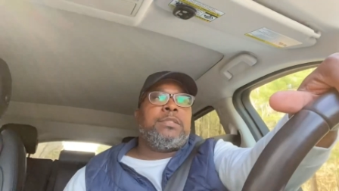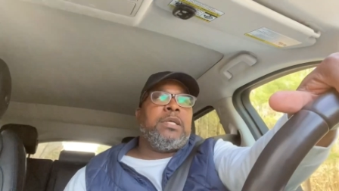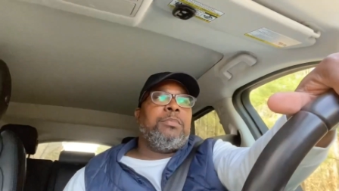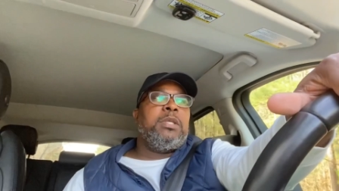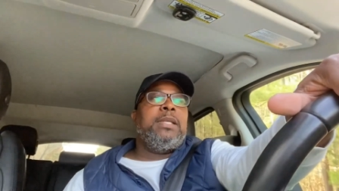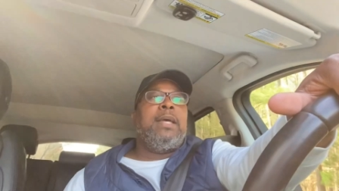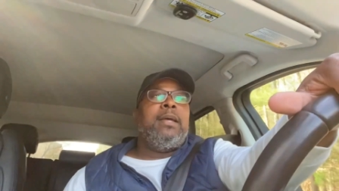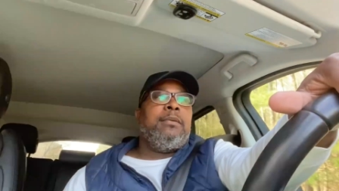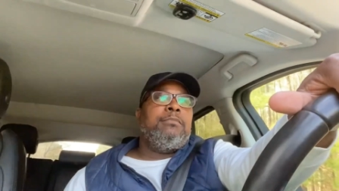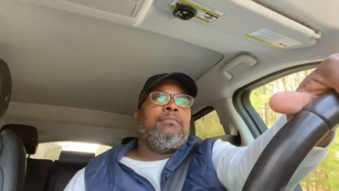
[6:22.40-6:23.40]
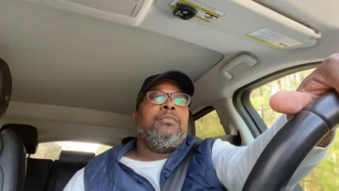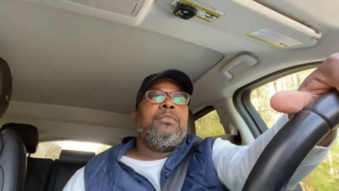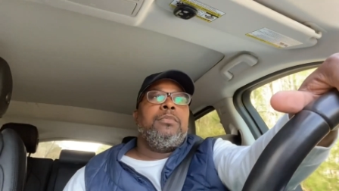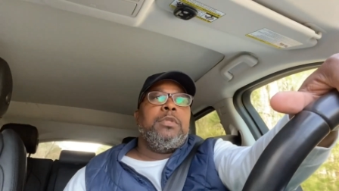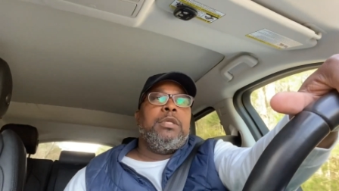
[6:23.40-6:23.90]
something that
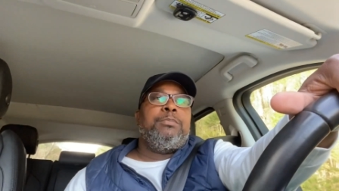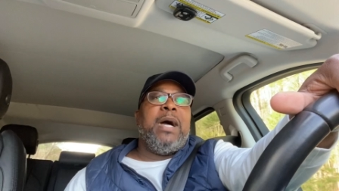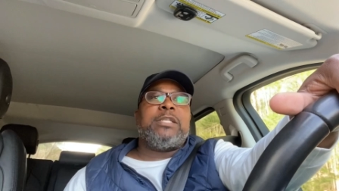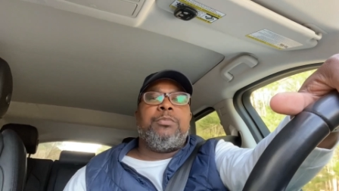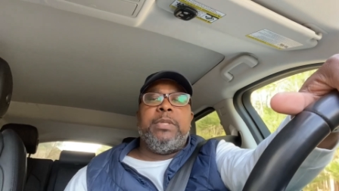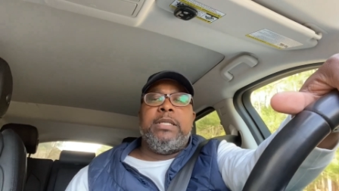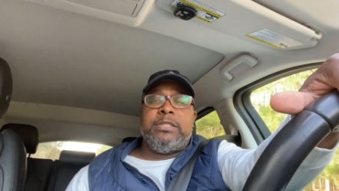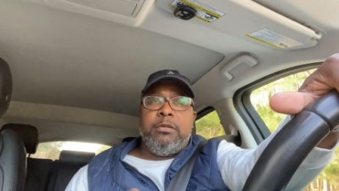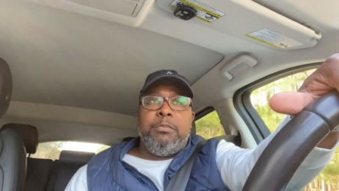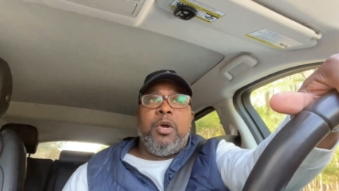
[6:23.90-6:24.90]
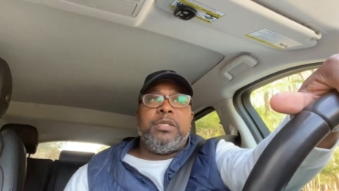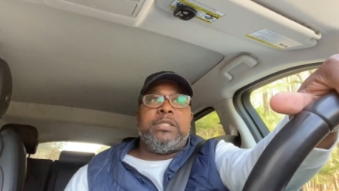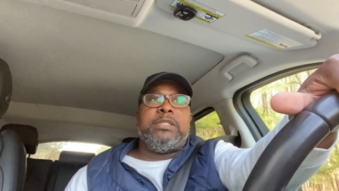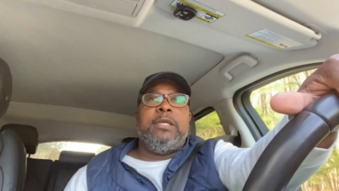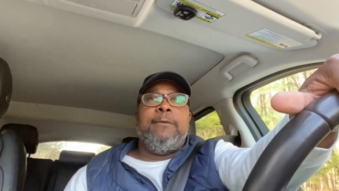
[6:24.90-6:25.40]
possibly is an
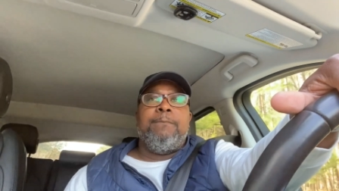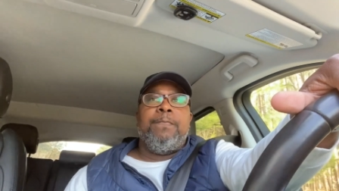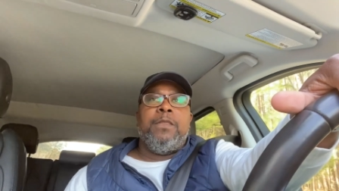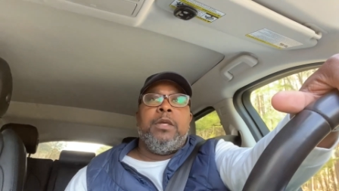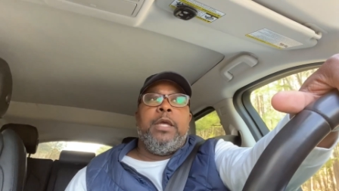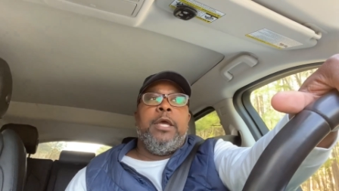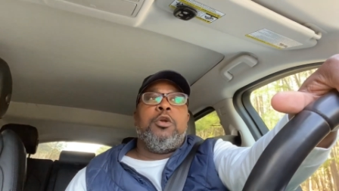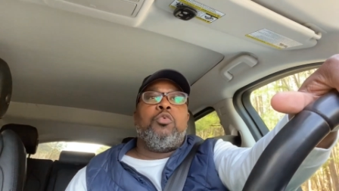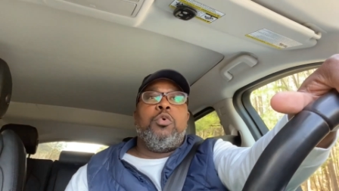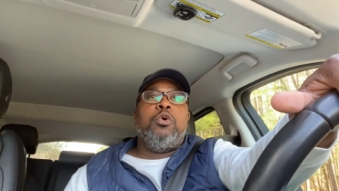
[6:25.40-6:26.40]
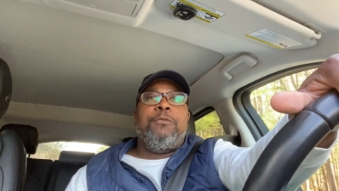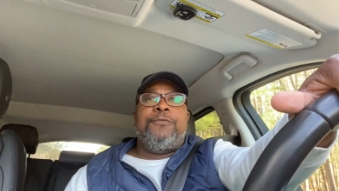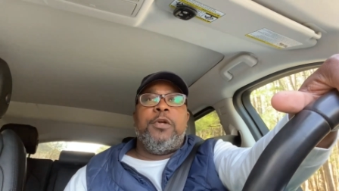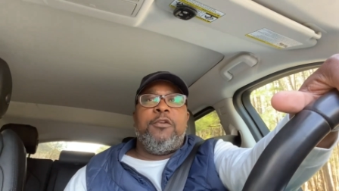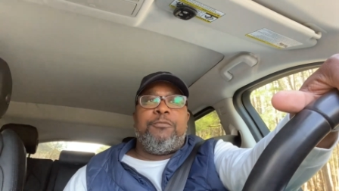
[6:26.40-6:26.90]
emergency, in a room
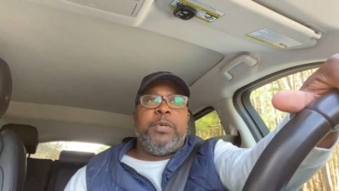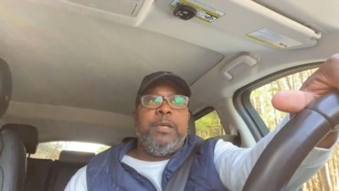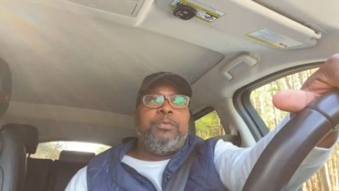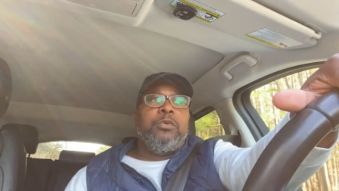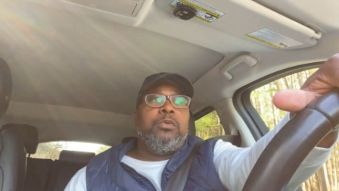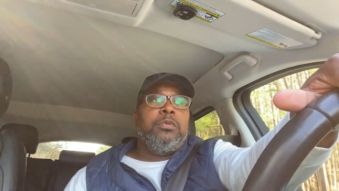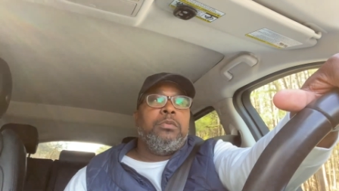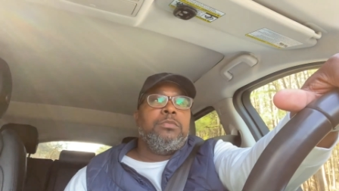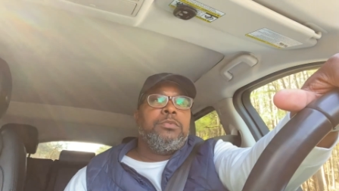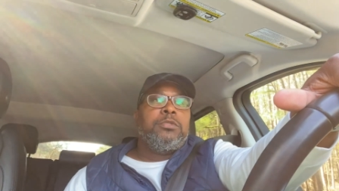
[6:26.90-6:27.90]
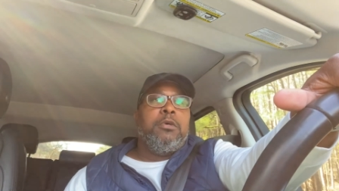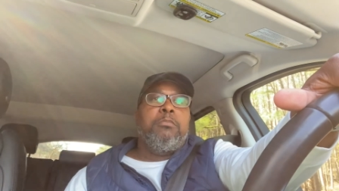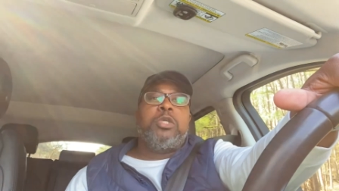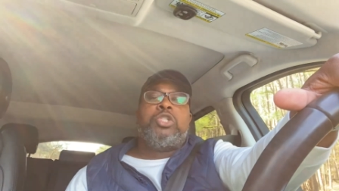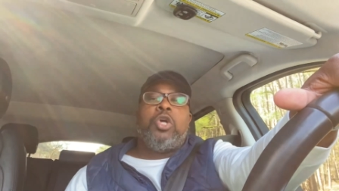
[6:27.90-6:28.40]
full of people,
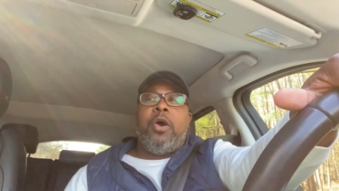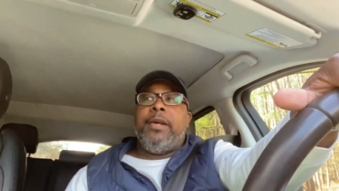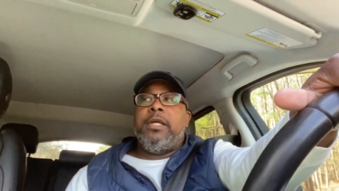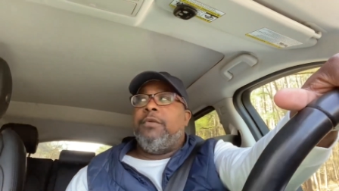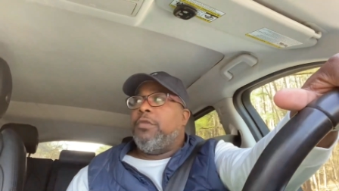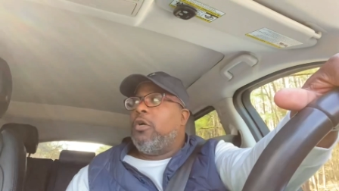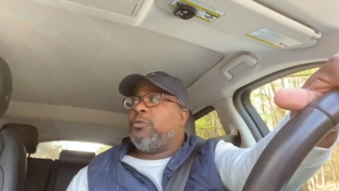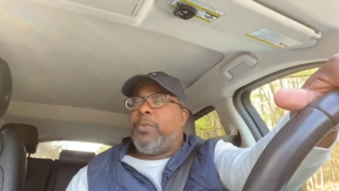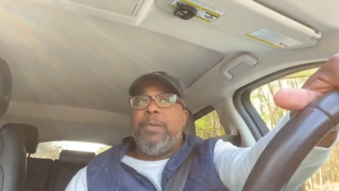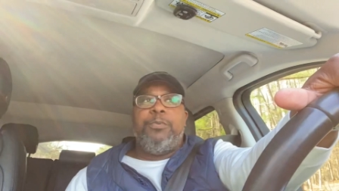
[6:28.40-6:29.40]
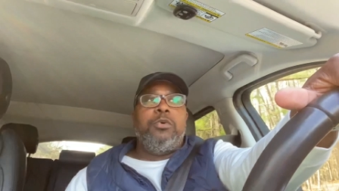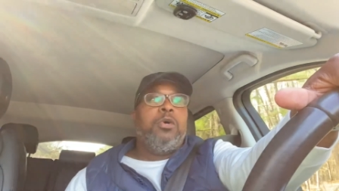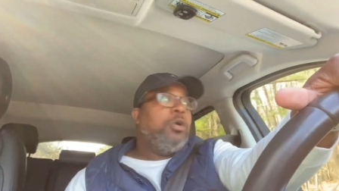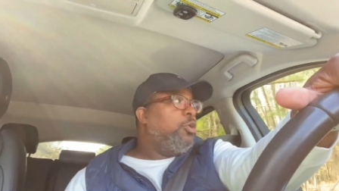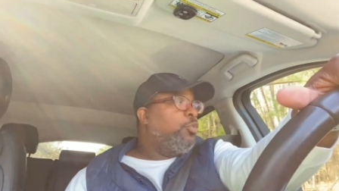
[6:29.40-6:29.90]
majority of those people
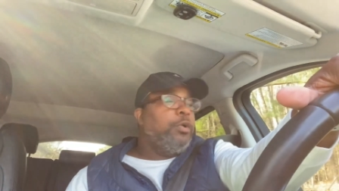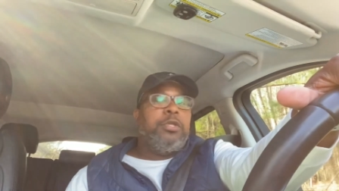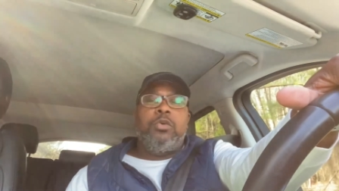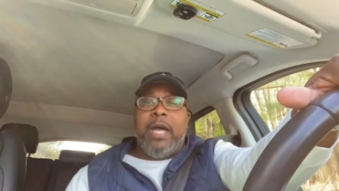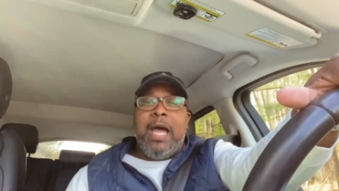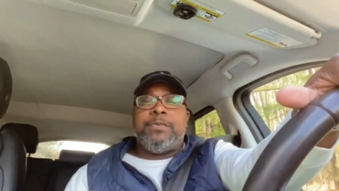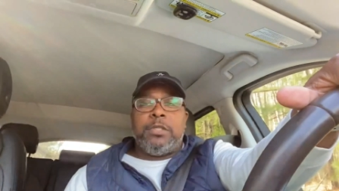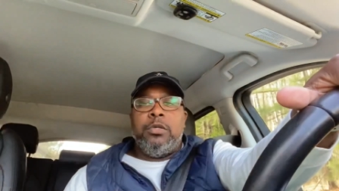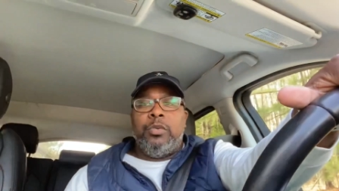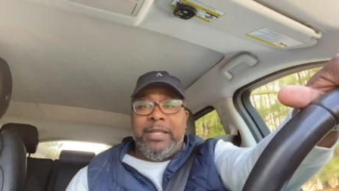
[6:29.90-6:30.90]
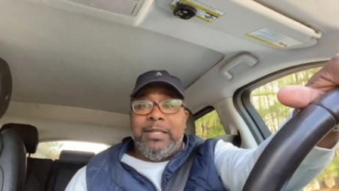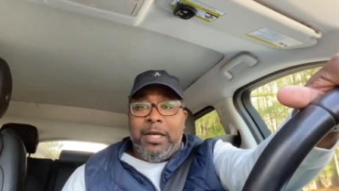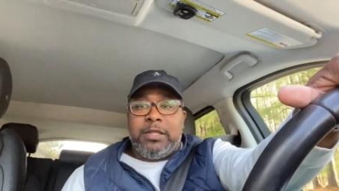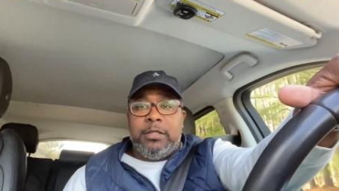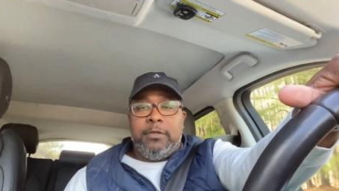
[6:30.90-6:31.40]
will do absolutely
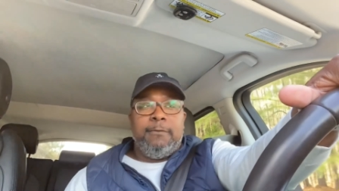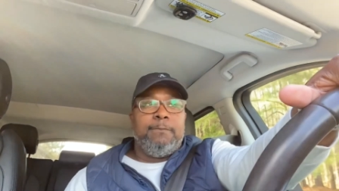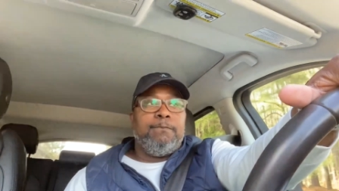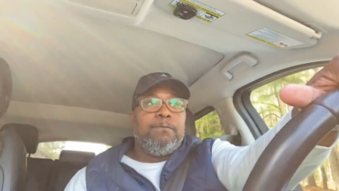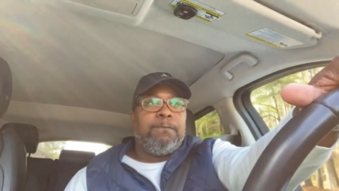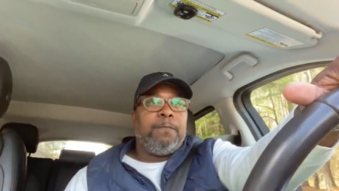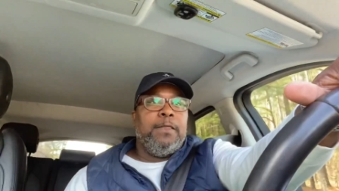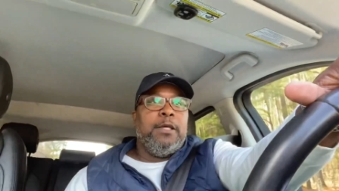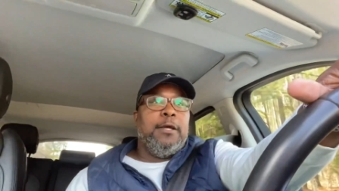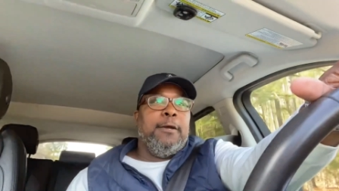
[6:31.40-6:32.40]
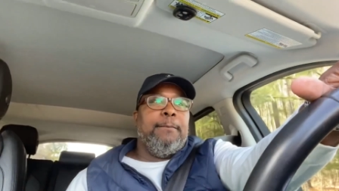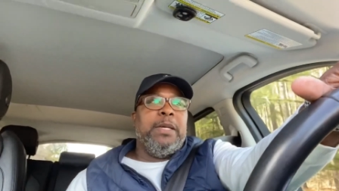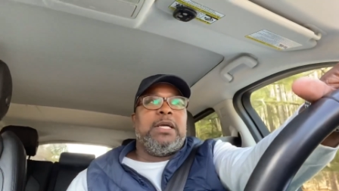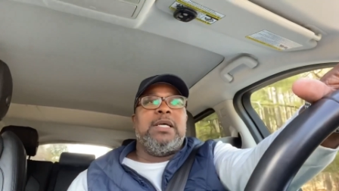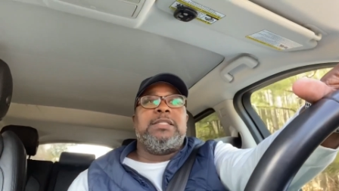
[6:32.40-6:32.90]
nothing
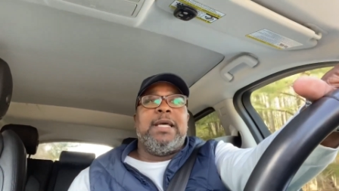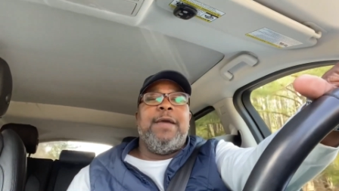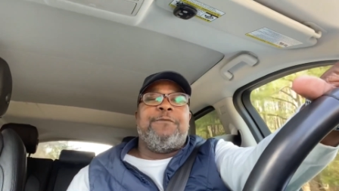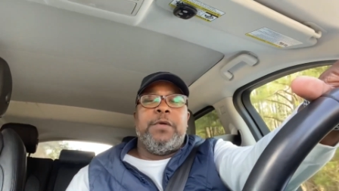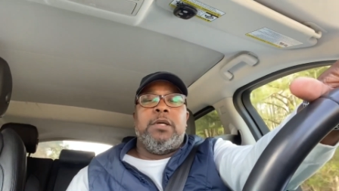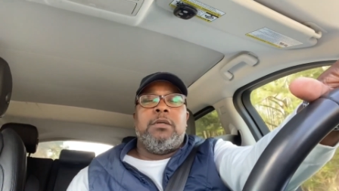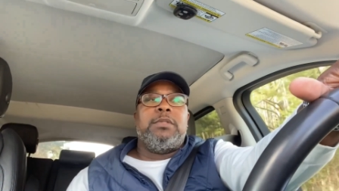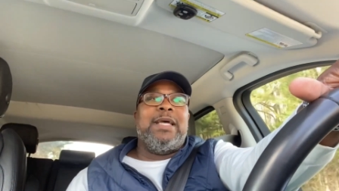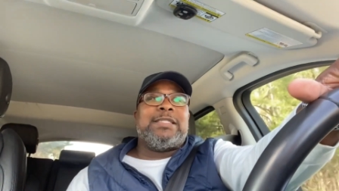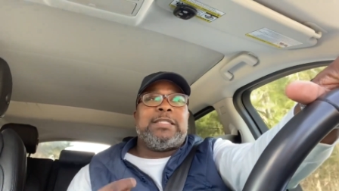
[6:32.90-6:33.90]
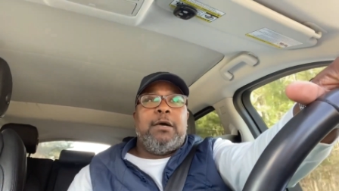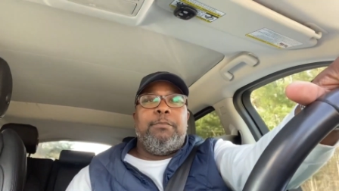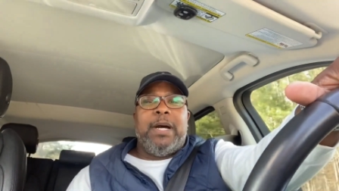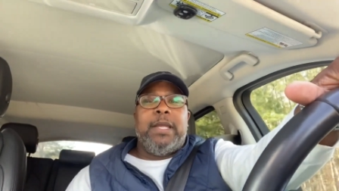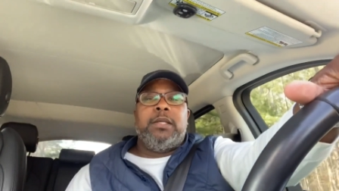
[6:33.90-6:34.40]
because they feel that
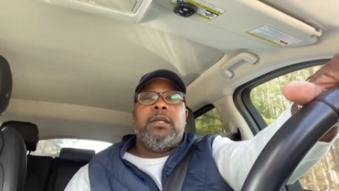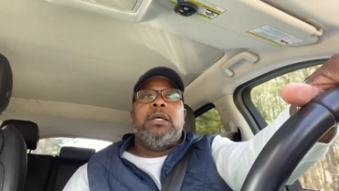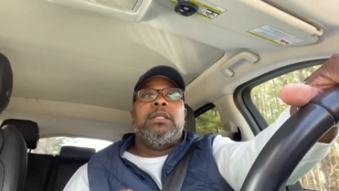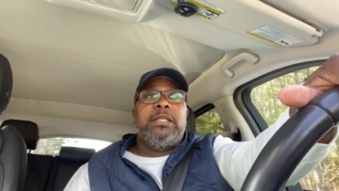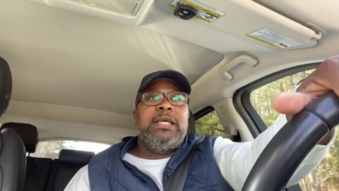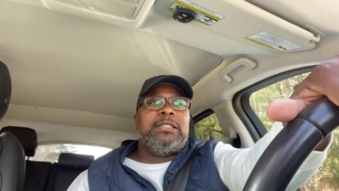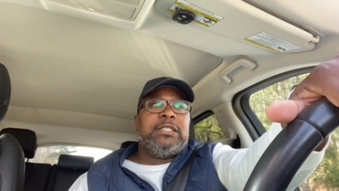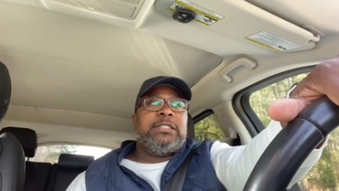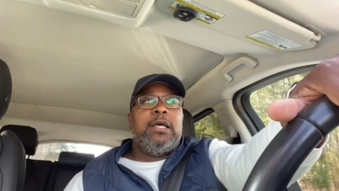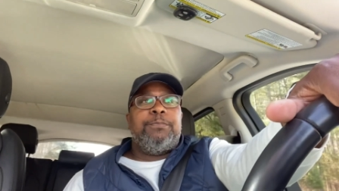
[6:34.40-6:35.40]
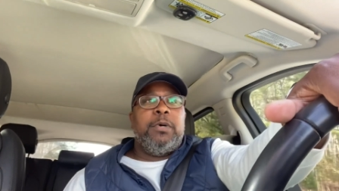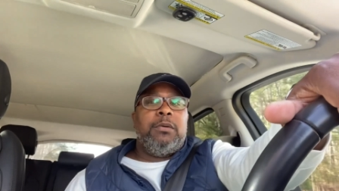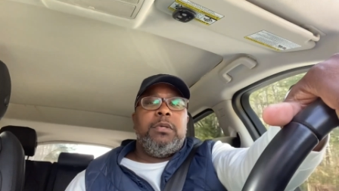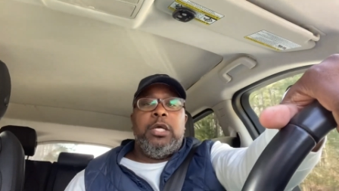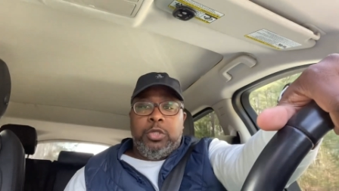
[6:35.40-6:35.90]
somebody needs to step
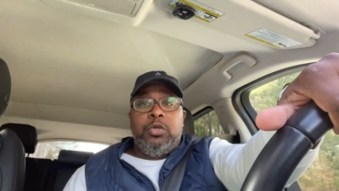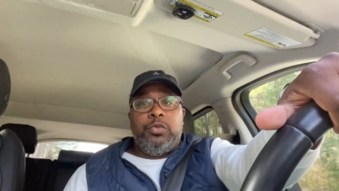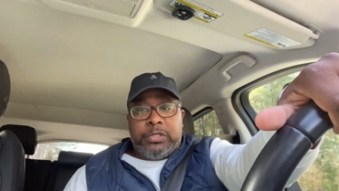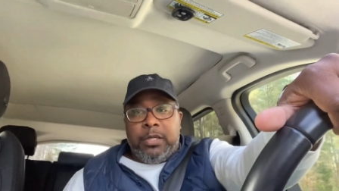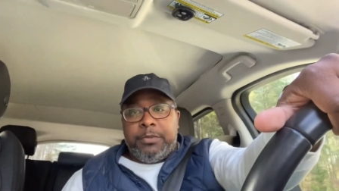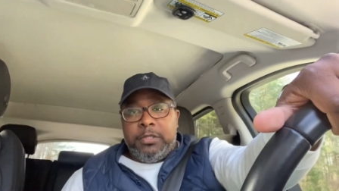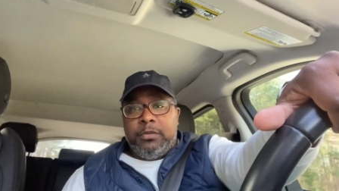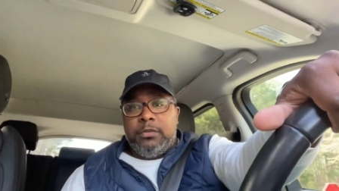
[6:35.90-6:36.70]
up and do something.